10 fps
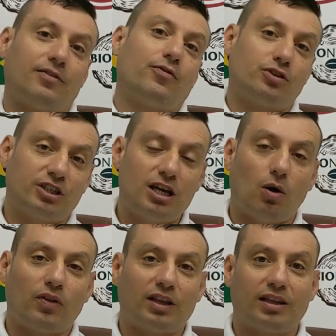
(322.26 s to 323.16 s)
if you see
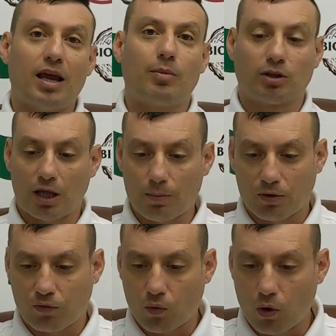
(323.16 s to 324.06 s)
on the table,
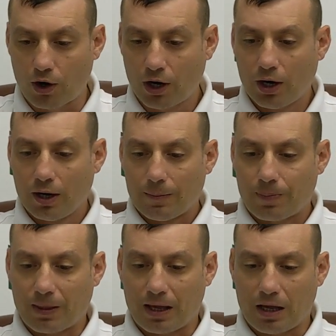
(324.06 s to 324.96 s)
number four,
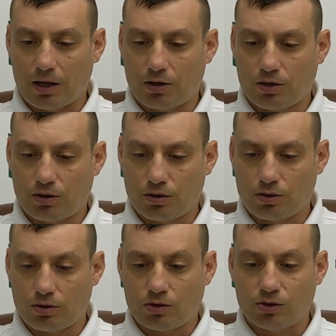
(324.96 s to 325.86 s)
uh, you,
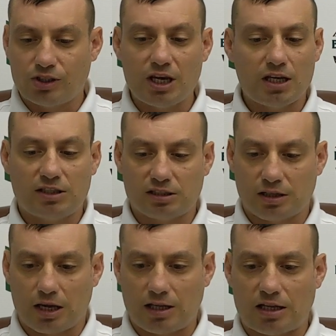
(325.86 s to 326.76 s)
you, you see it's
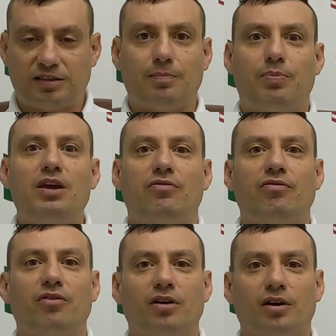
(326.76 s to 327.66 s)
it's a
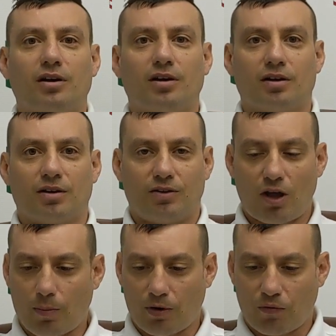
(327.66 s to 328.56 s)
beef.
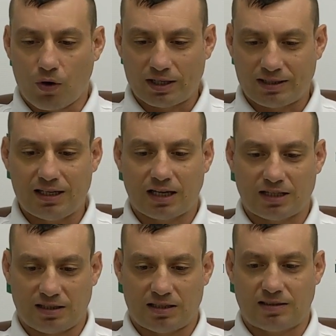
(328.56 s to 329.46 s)
Number four acidic,
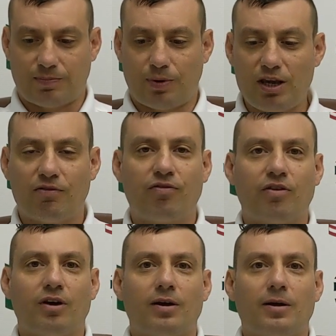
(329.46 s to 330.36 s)
it's it's a beef.
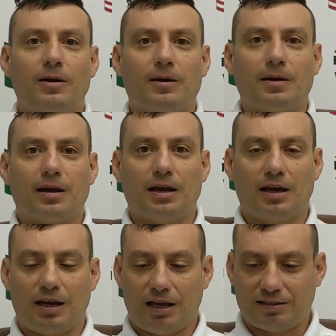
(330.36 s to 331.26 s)
Uh,
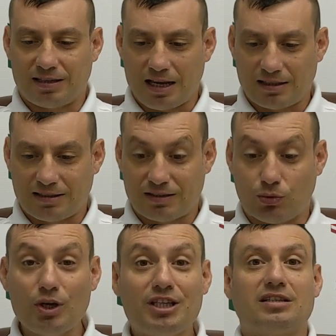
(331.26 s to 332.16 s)
it's a, it's a
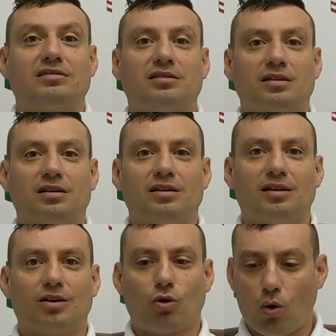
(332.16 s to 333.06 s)
sweeties,
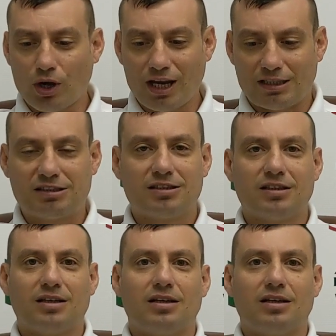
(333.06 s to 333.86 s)
cookies,